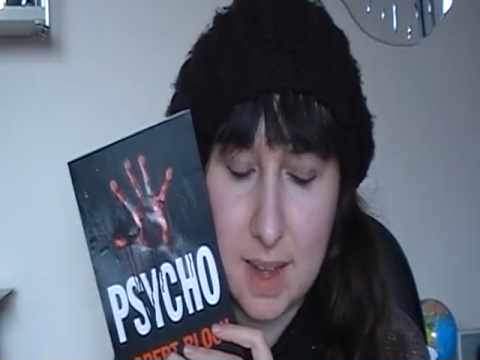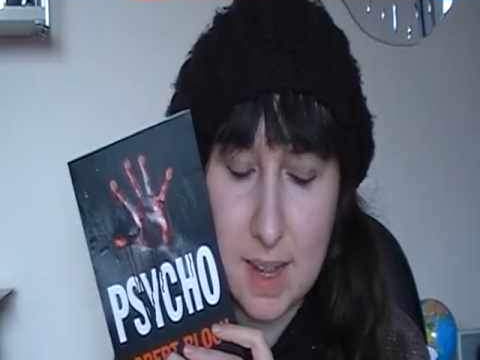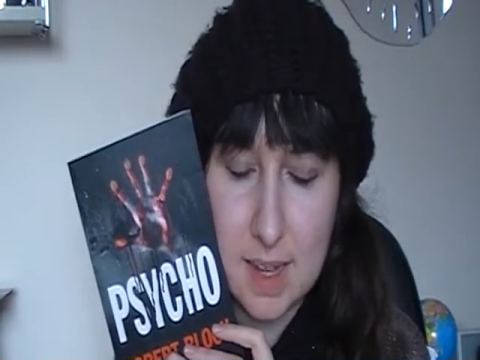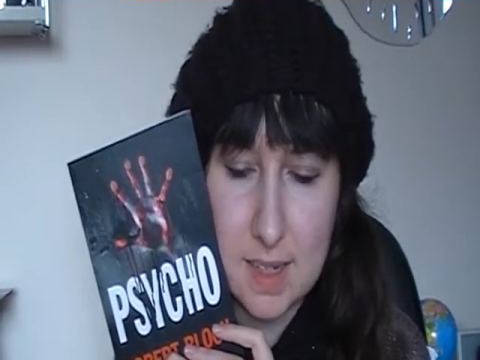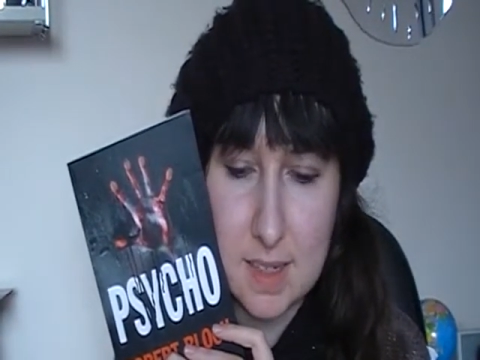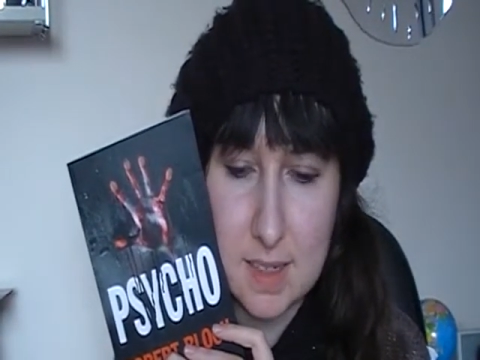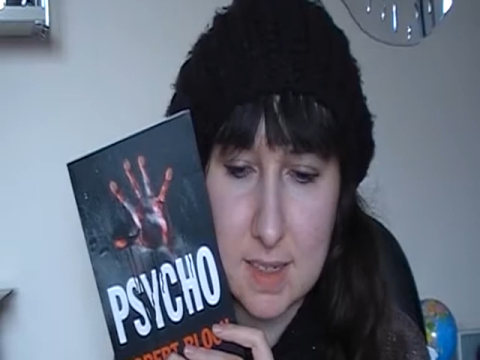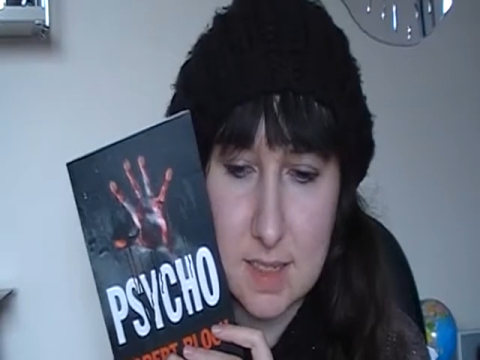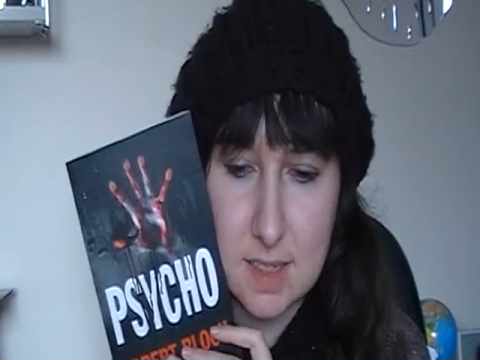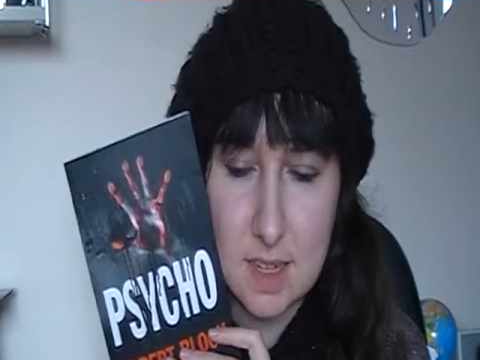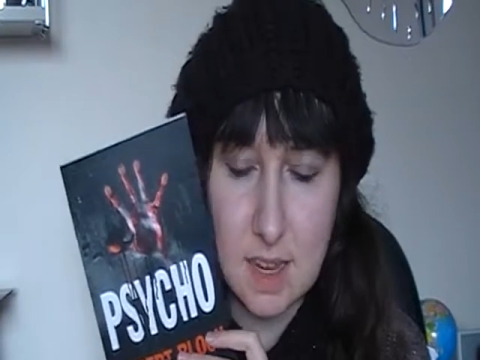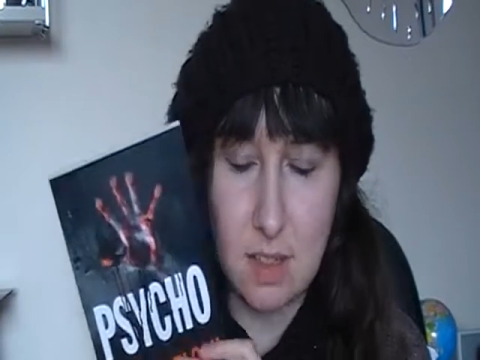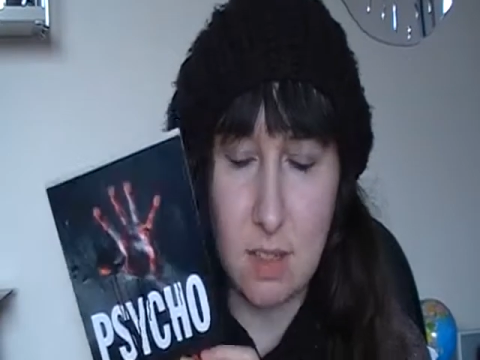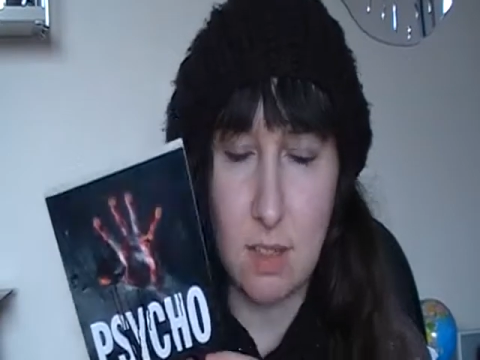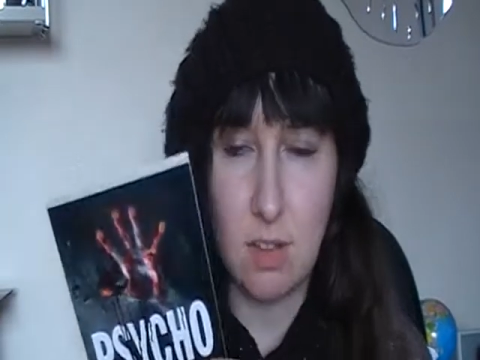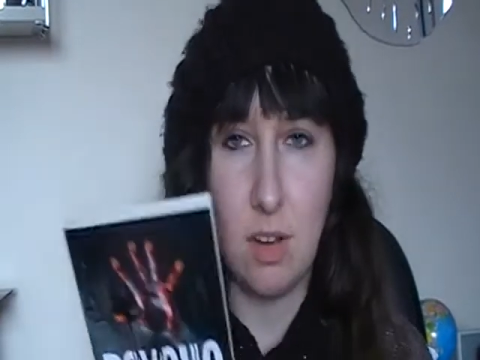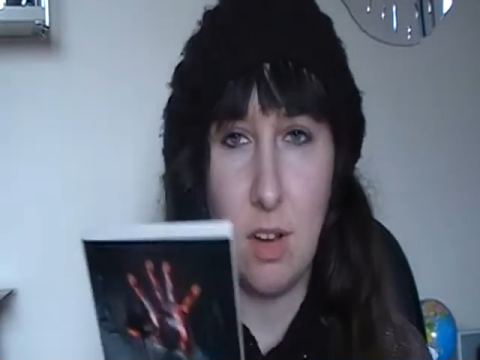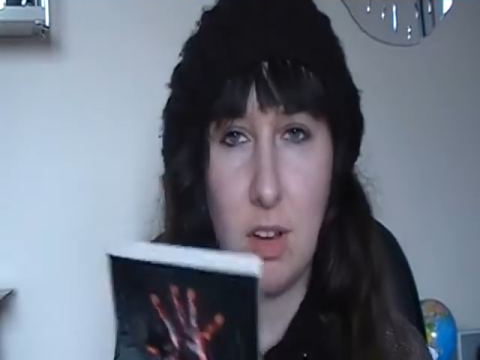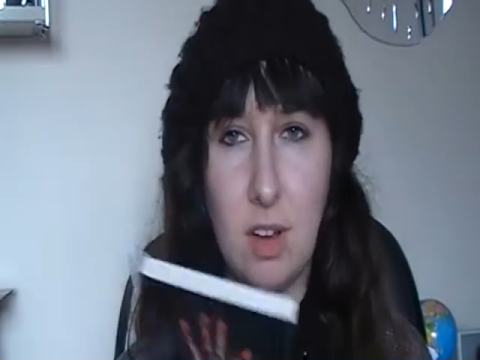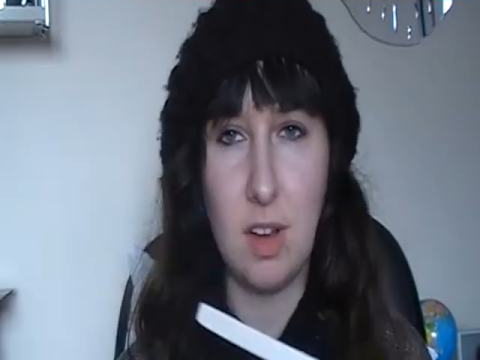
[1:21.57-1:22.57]
and I
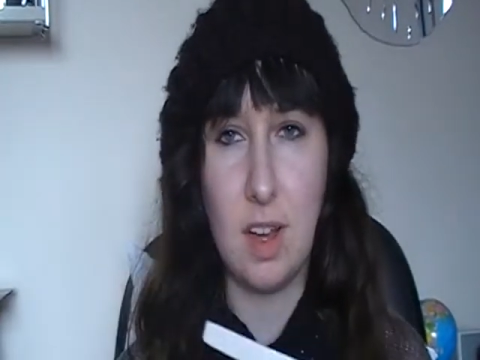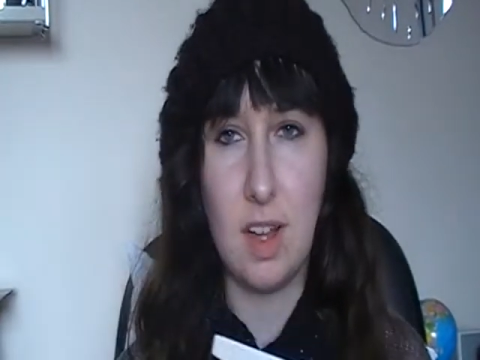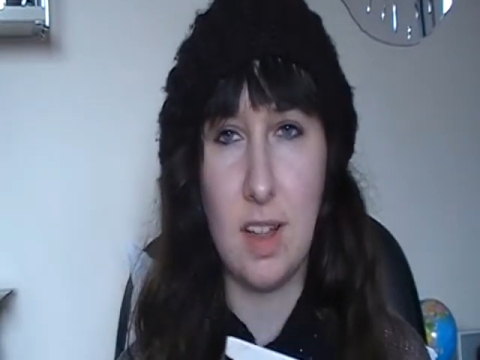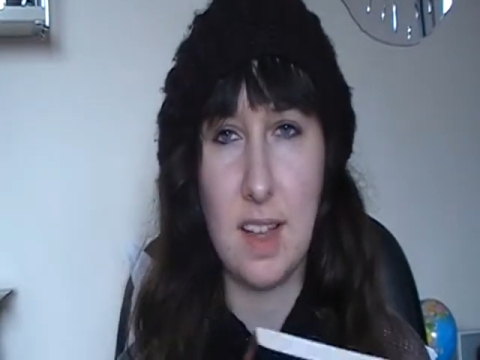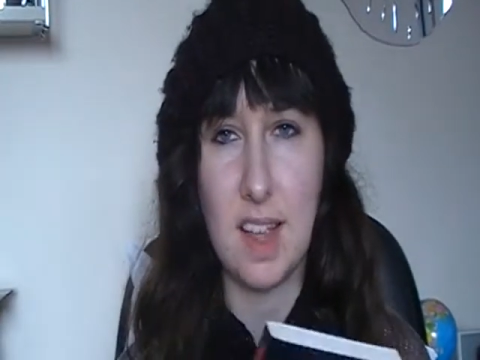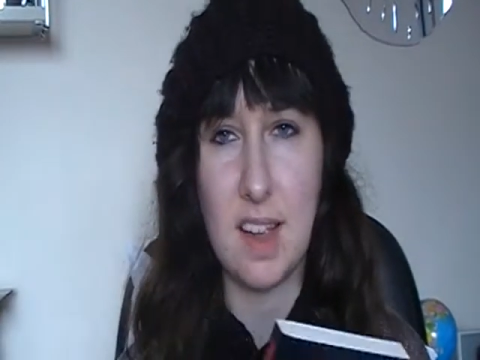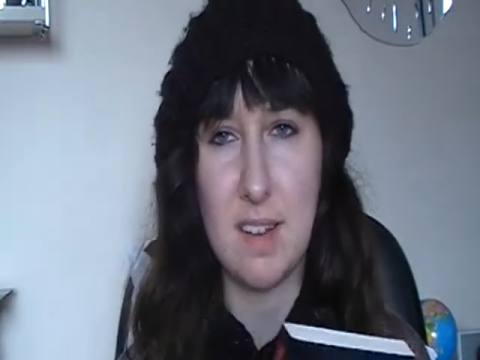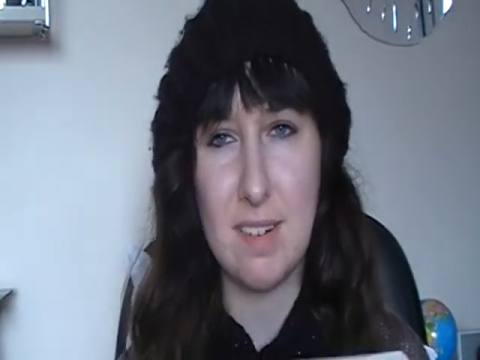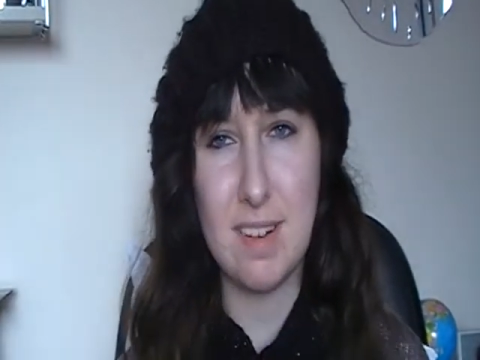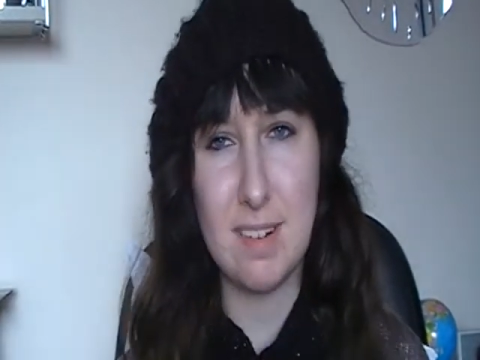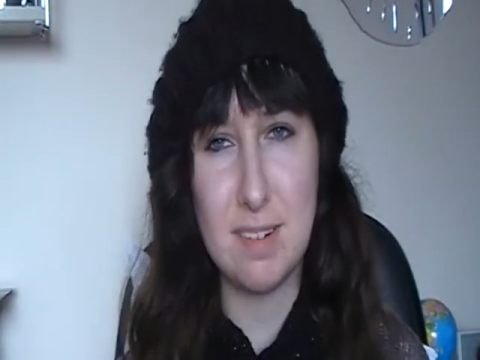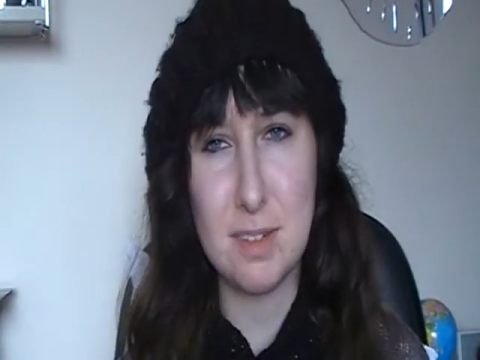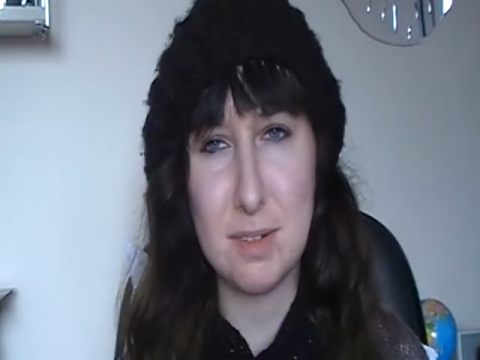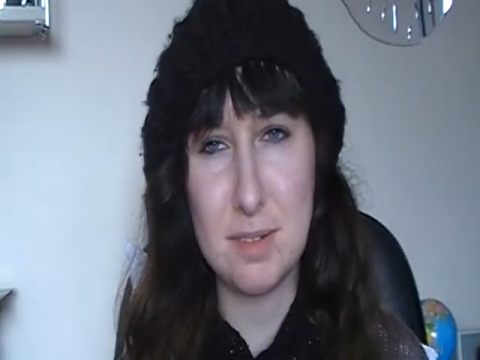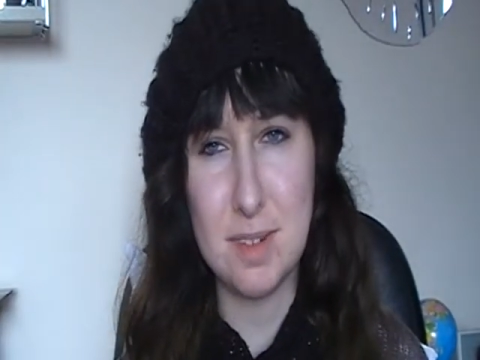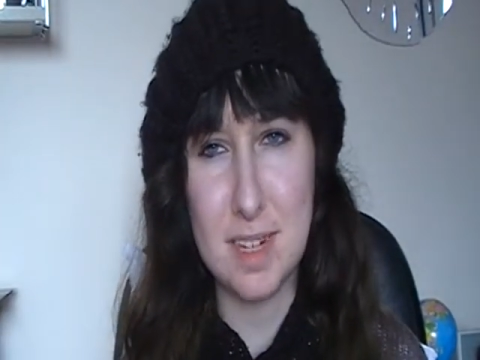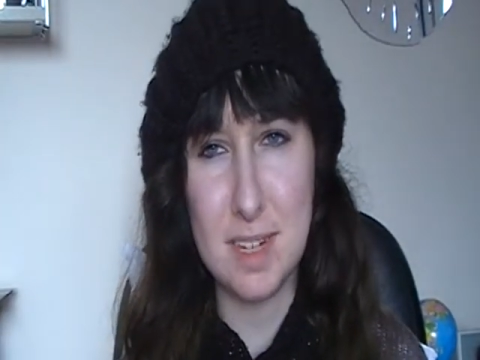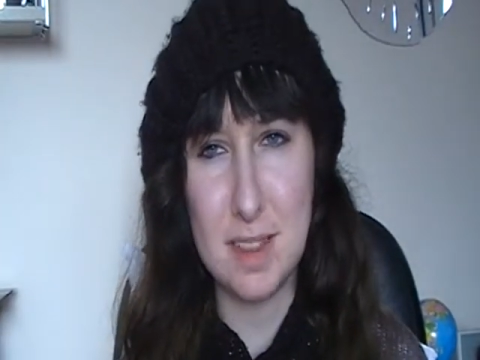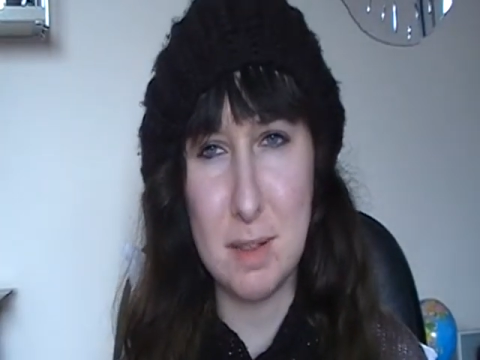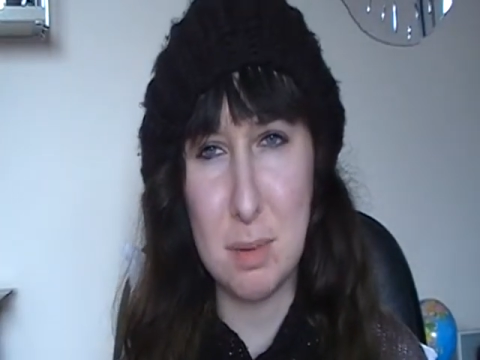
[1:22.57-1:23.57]
thought I'll get around to
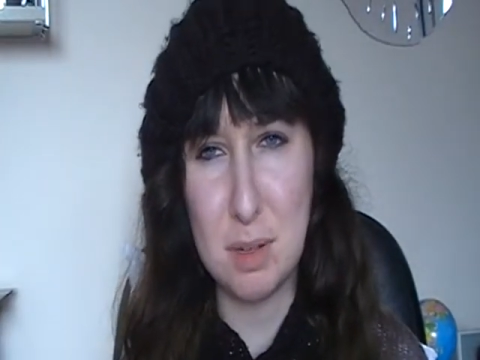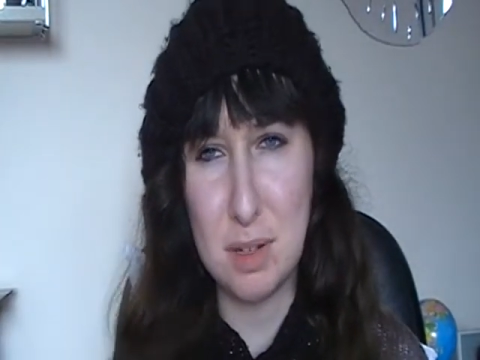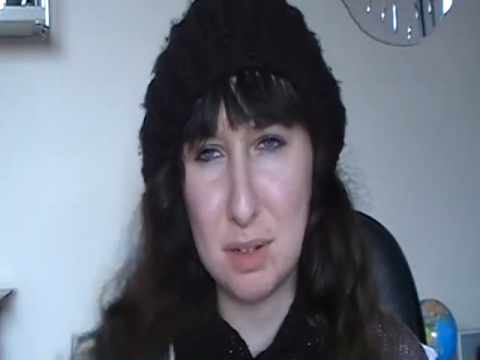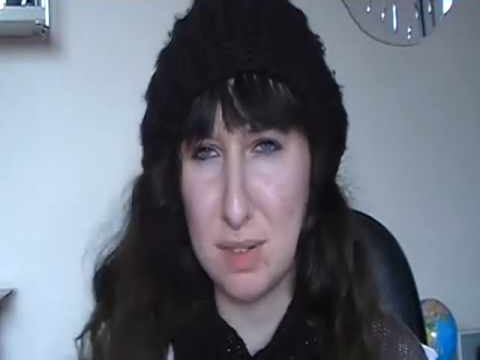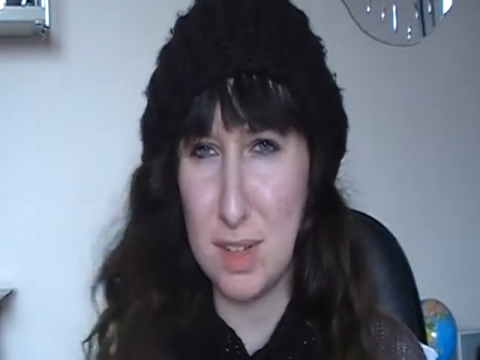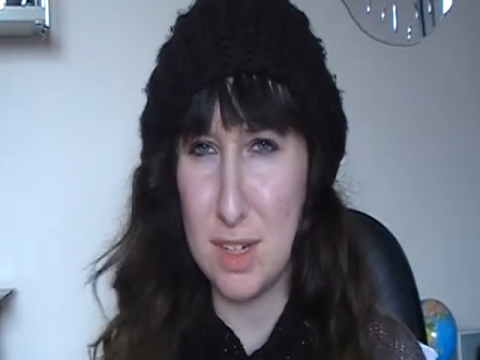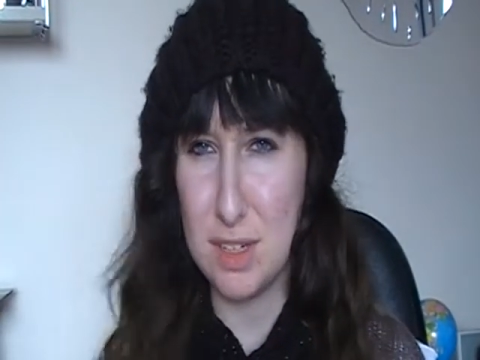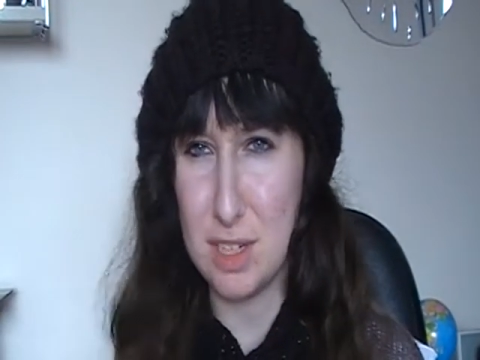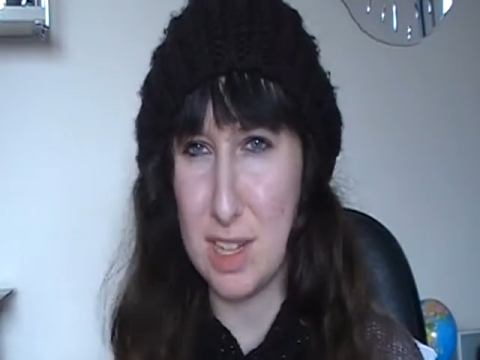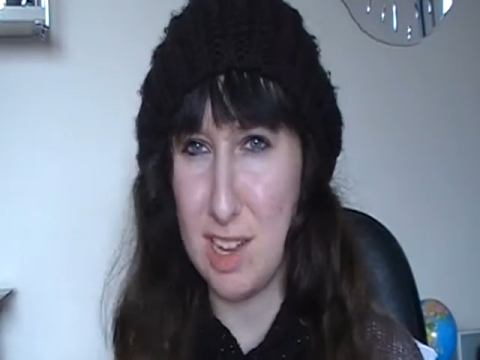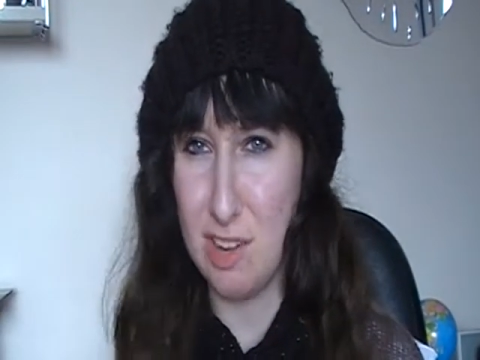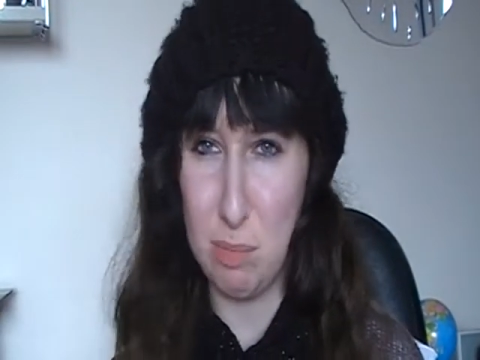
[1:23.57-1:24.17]
reading the book eventually.